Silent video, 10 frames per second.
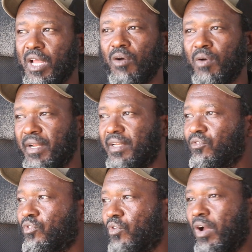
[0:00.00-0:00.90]
now I
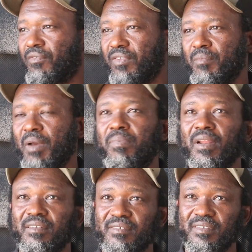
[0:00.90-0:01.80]
think so you have seen my
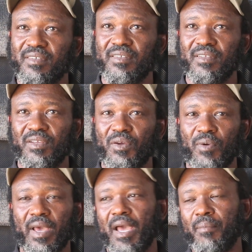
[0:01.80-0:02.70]
place
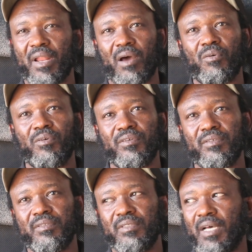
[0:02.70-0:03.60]
where I am now.
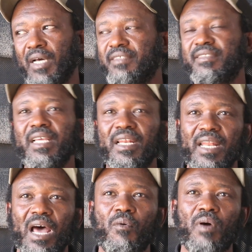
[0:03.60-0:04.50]
And still
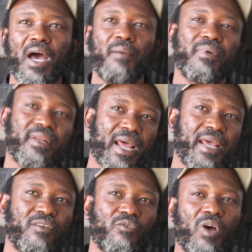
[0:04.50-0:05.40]
now I'm
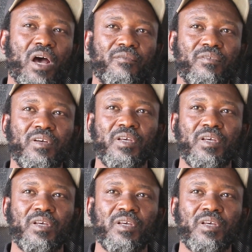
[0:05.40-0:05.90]
trying to have